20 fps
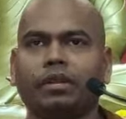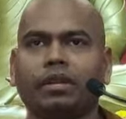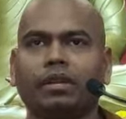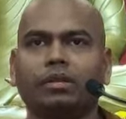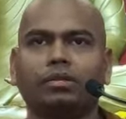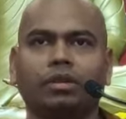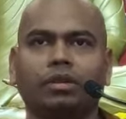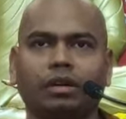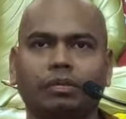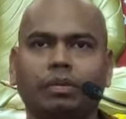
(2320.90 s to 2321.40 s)

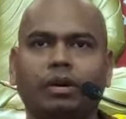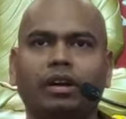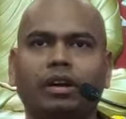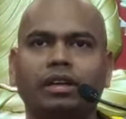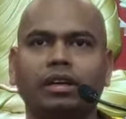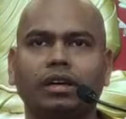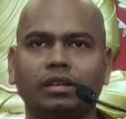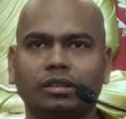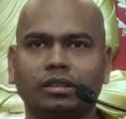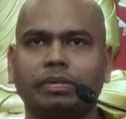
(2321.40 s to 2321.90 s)
through our body
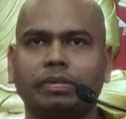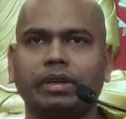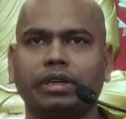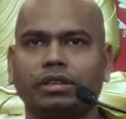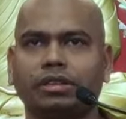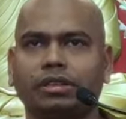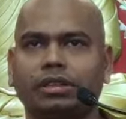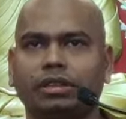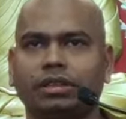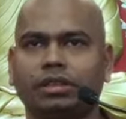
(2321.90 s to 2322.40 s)
or
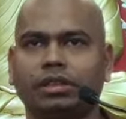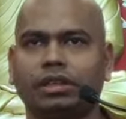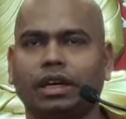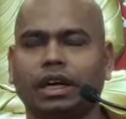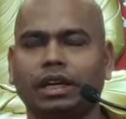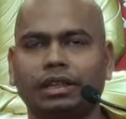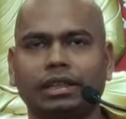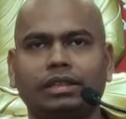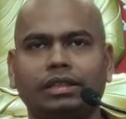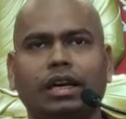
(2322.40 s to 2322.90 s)
speech. At
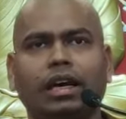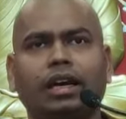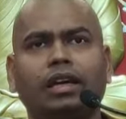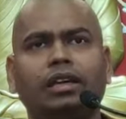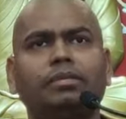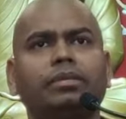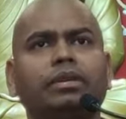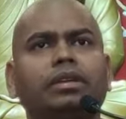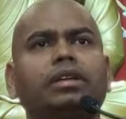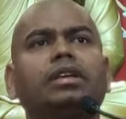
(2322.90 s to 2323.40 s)
the
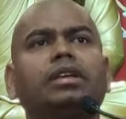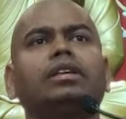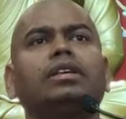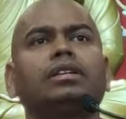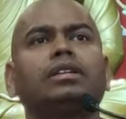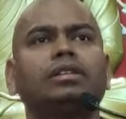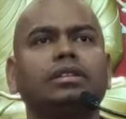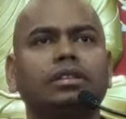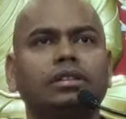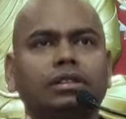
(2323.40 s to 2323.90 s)
time,
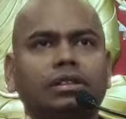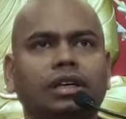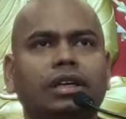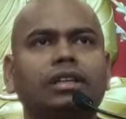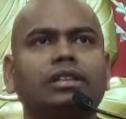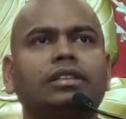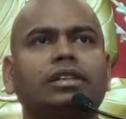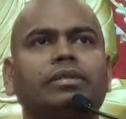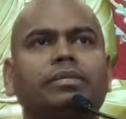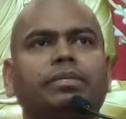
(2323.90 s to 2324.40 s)
there
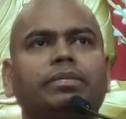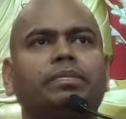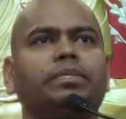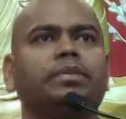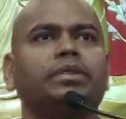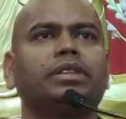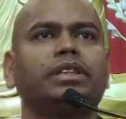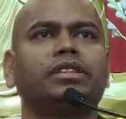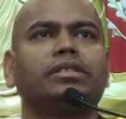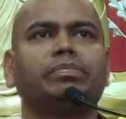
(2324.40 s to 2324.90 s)
is
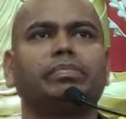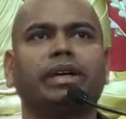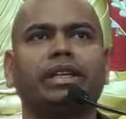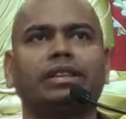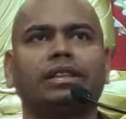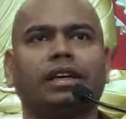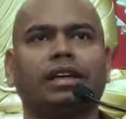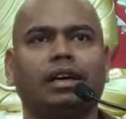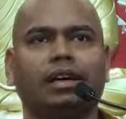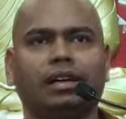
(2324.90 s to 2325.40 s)
this
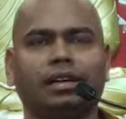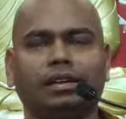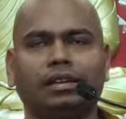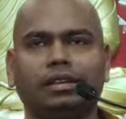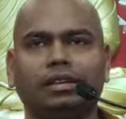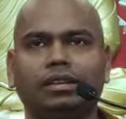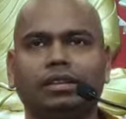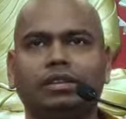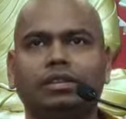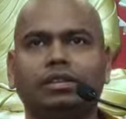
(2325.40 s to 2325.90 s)
metta
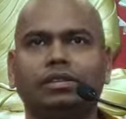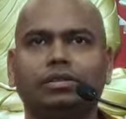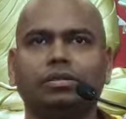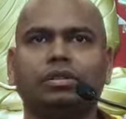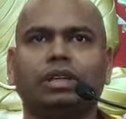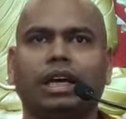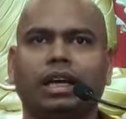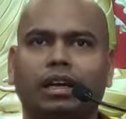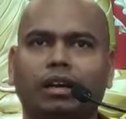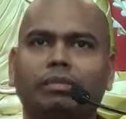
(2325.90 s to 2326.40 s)
should
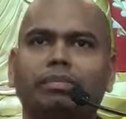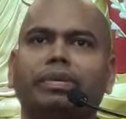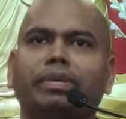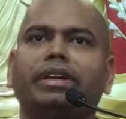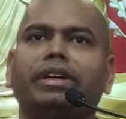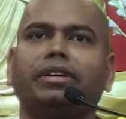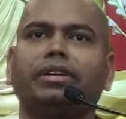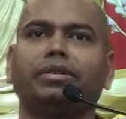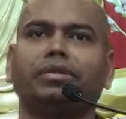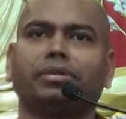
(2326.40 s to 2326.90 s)
accompany
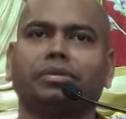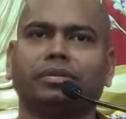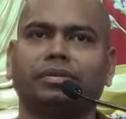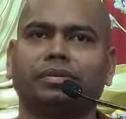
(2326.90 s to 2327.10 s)
you.